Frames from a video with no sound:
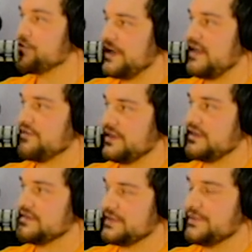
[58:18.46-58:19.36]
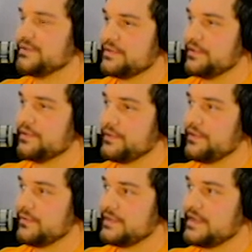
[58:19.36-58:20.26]
we're gonna try to have a kid soon. So
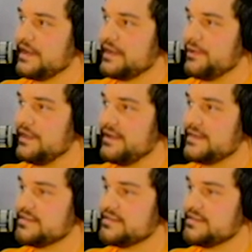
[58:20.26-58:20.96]
we're talking about